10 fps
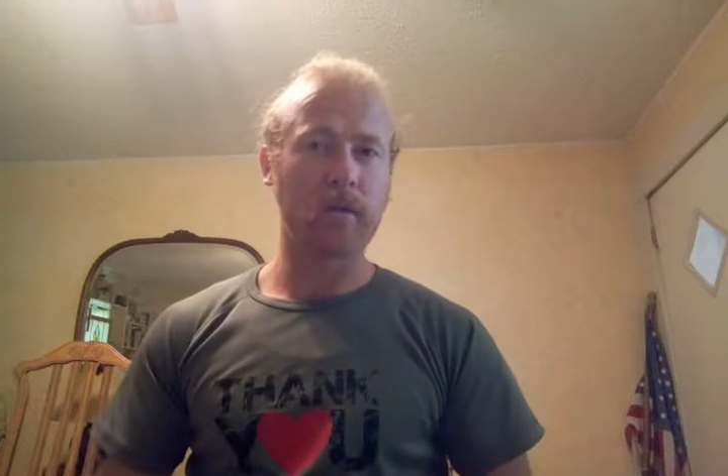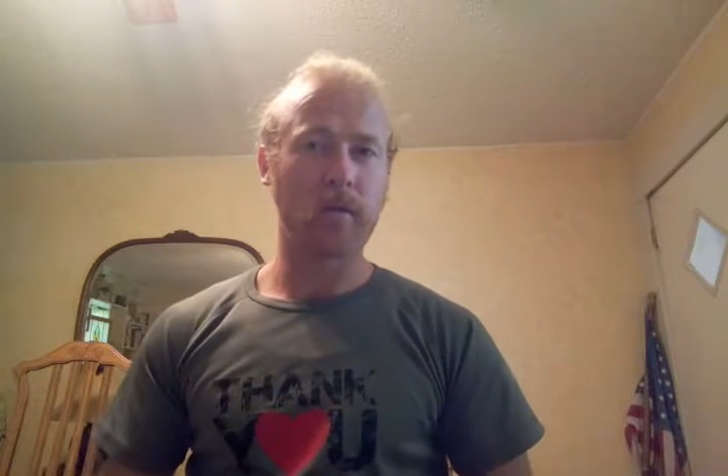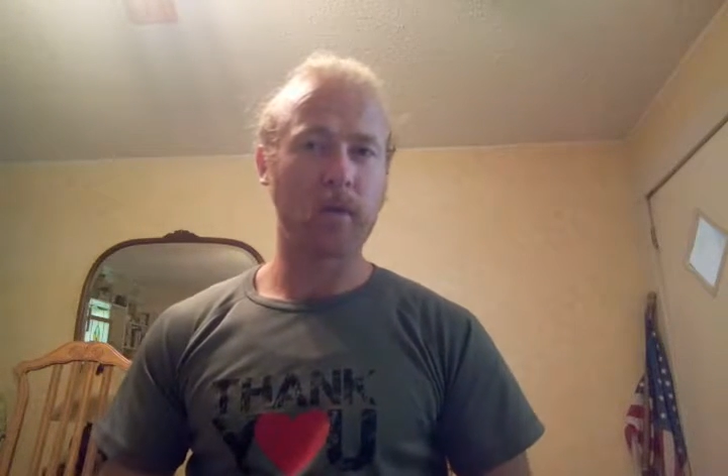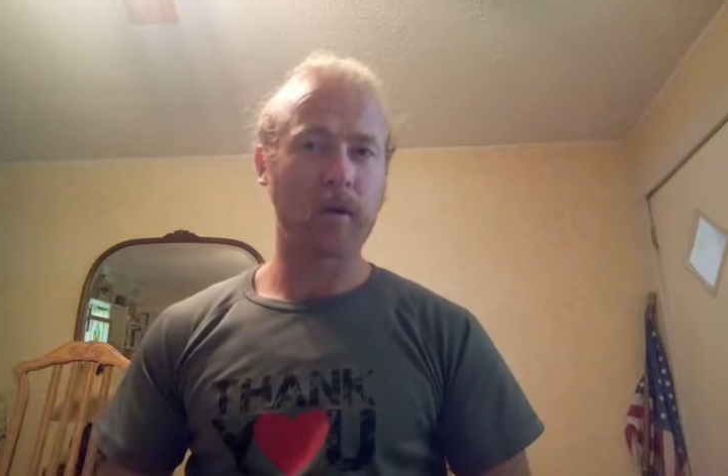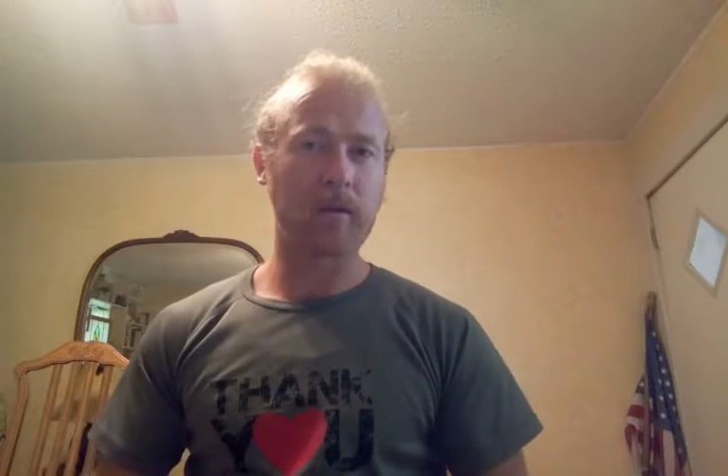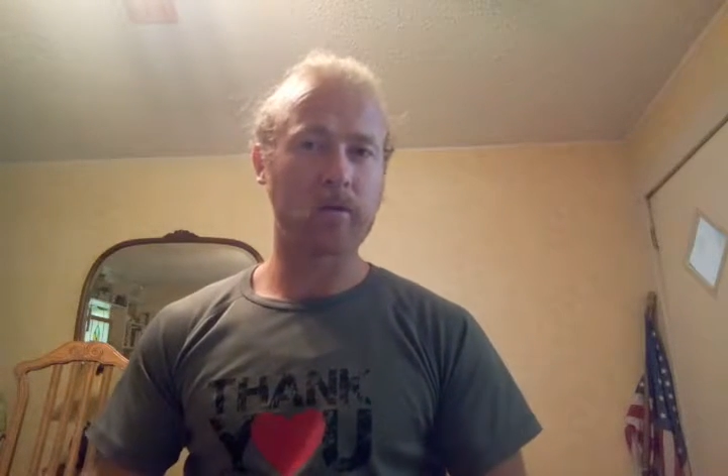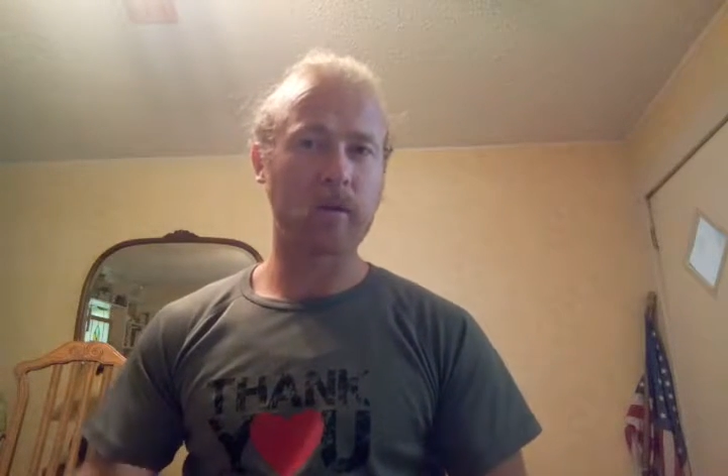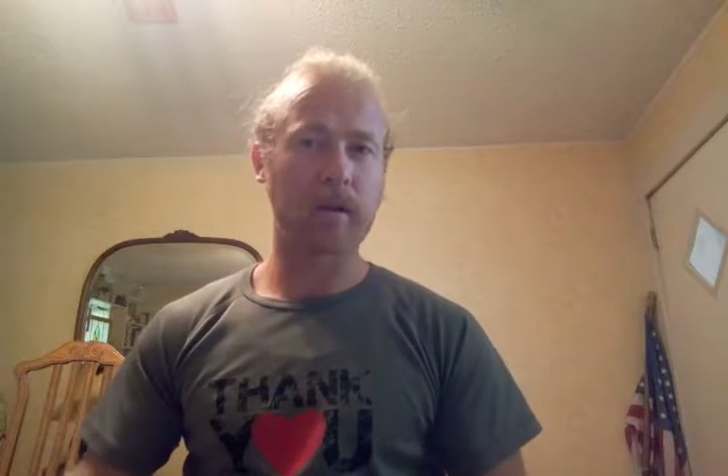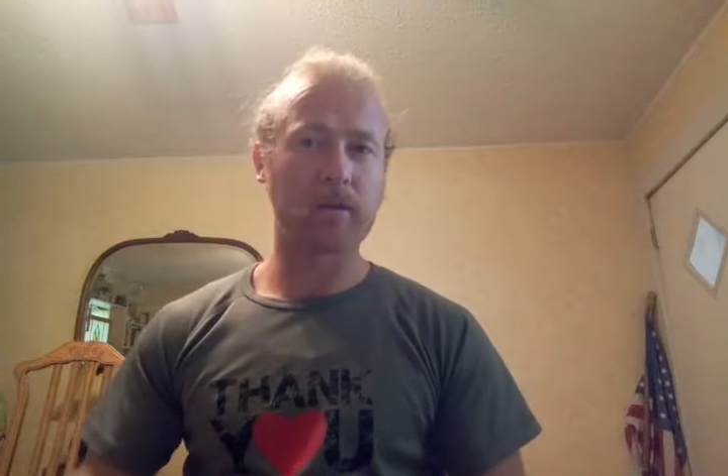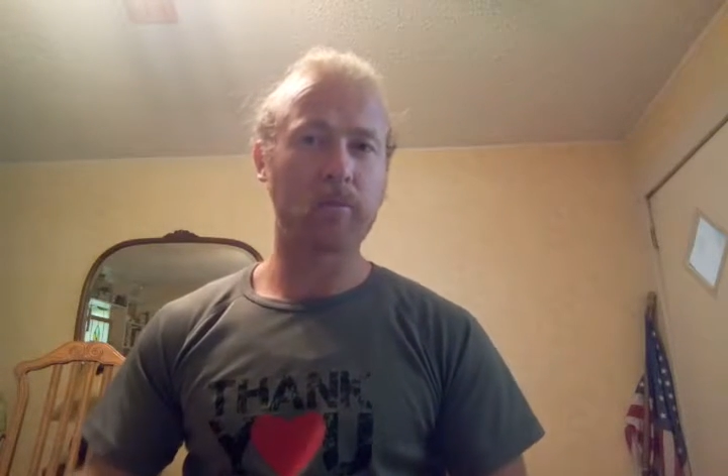You know, we're not
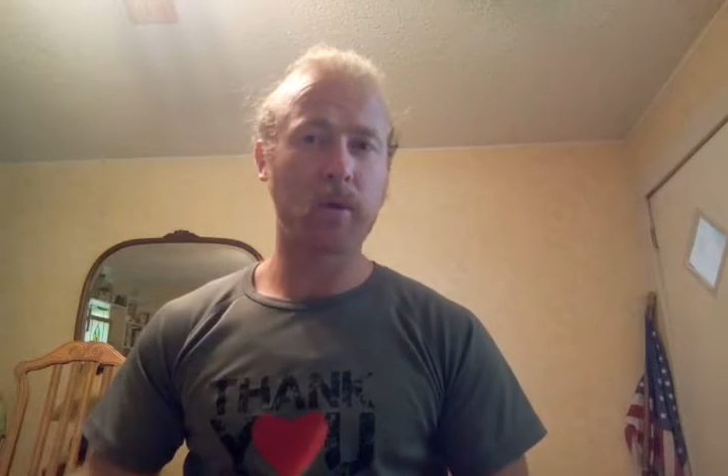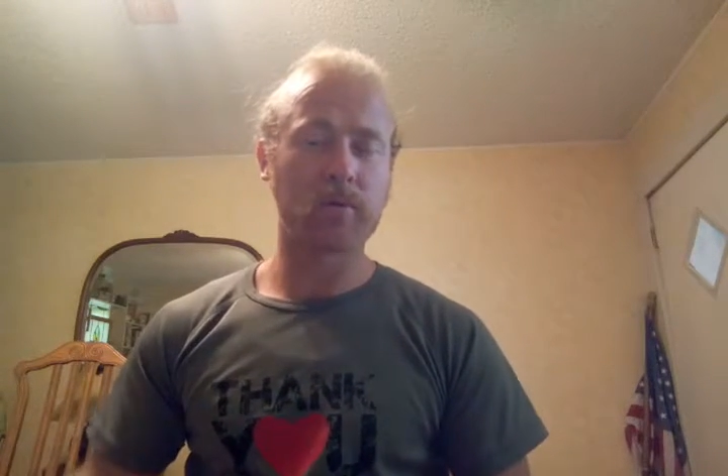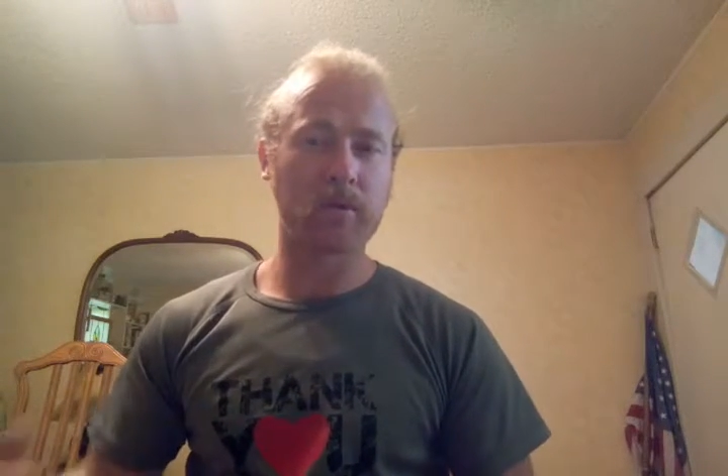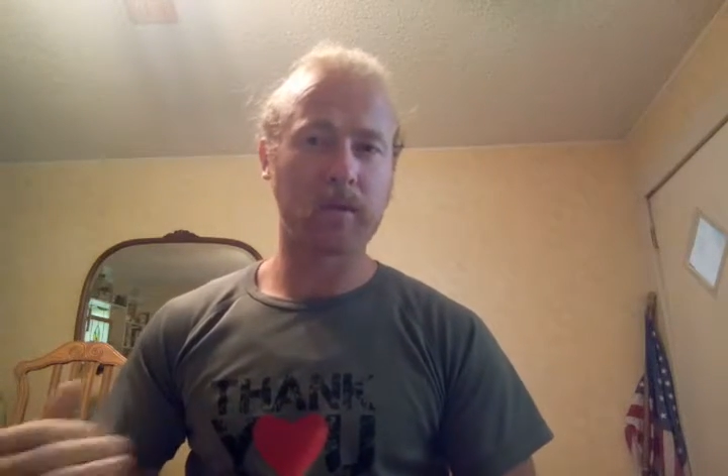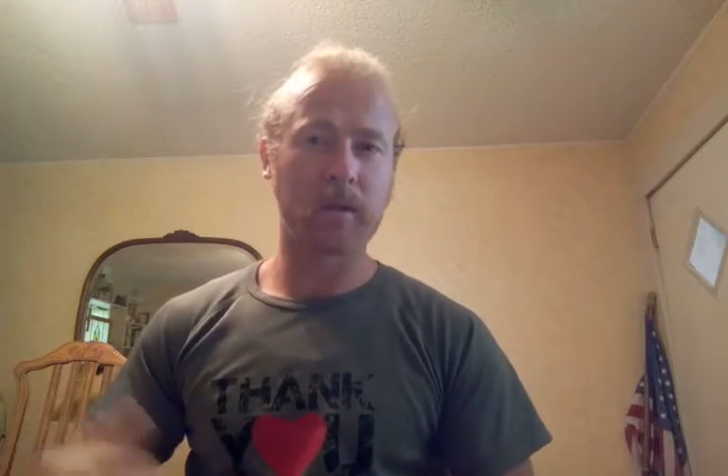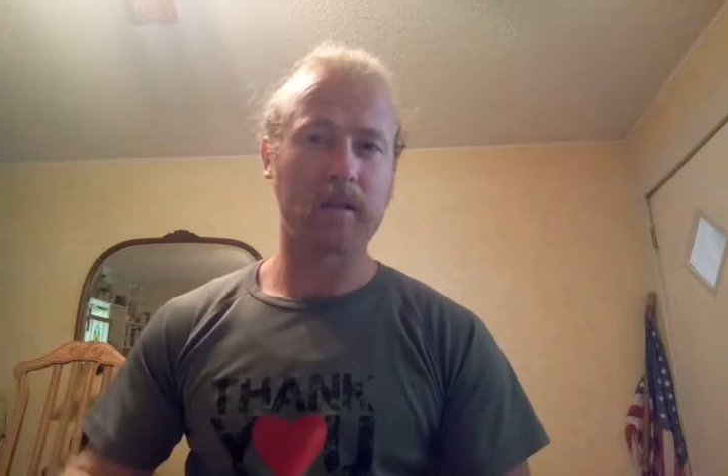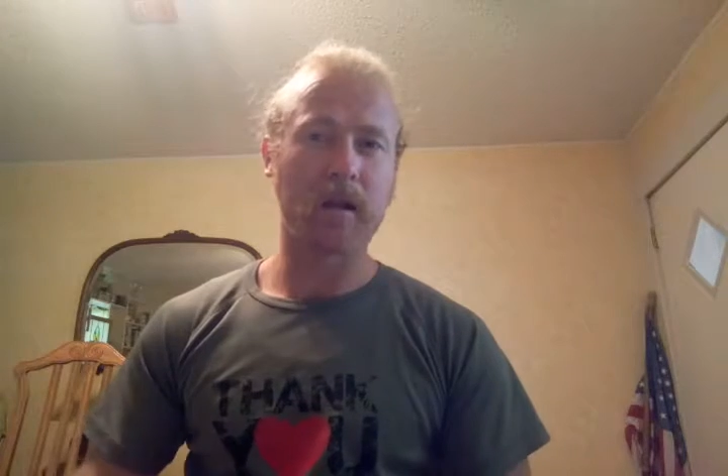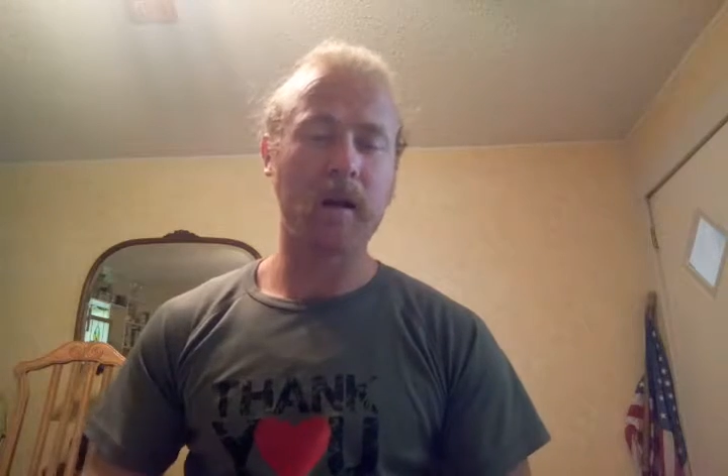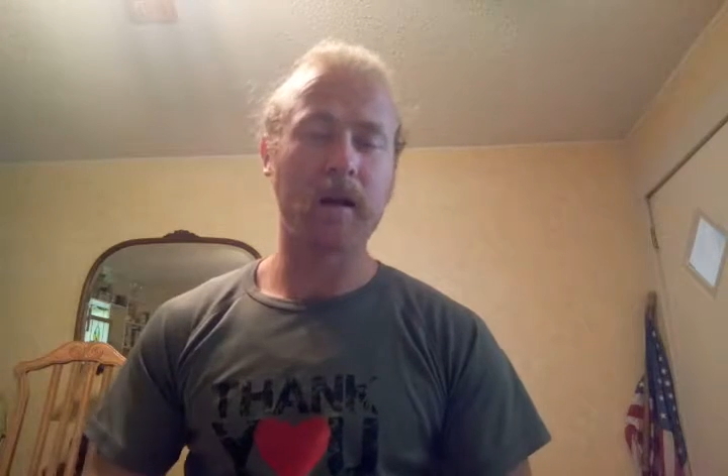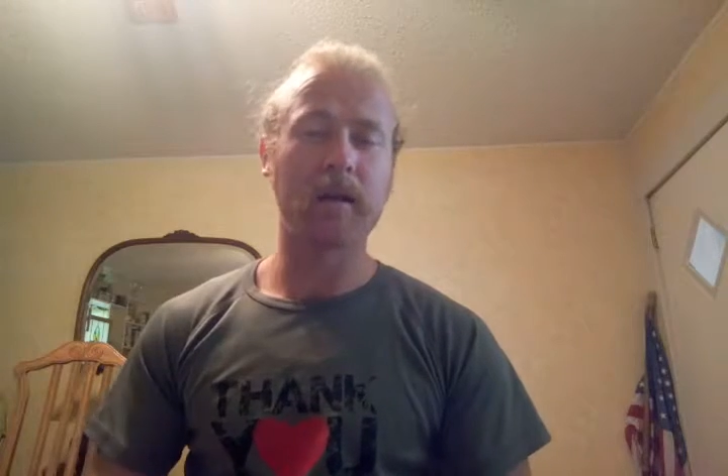trying to expose and, and
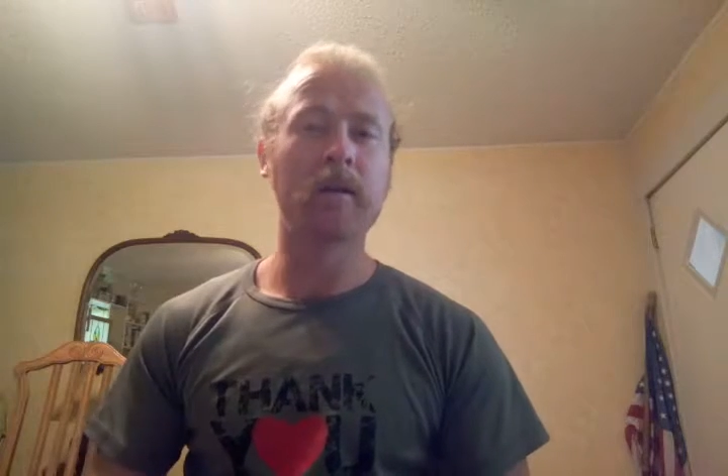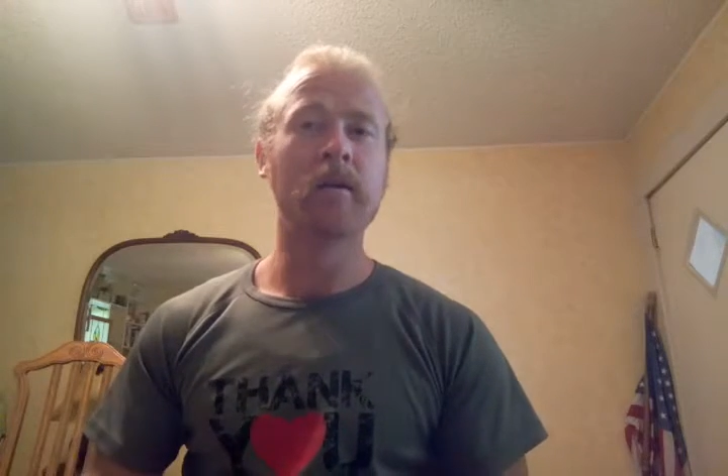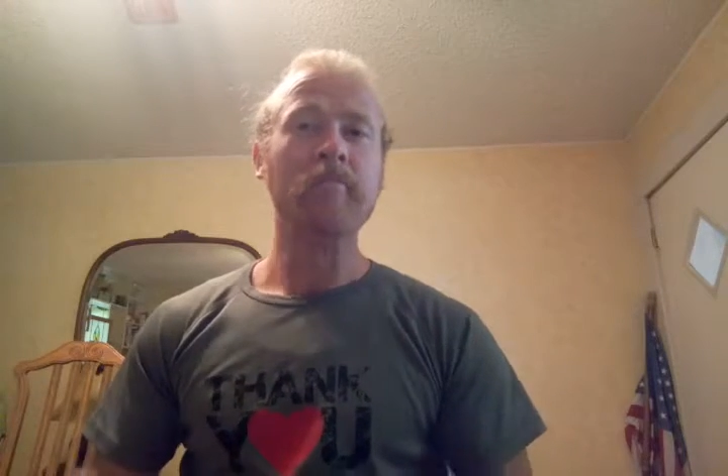die,